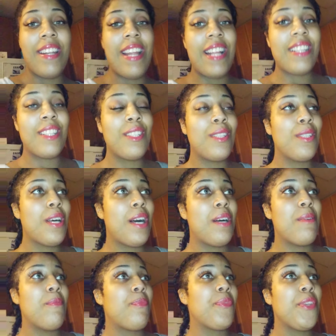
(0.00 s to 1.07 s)
not the
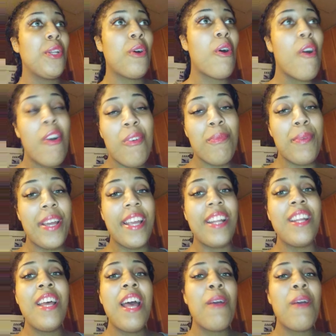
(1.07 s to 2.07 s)
you know, off brand.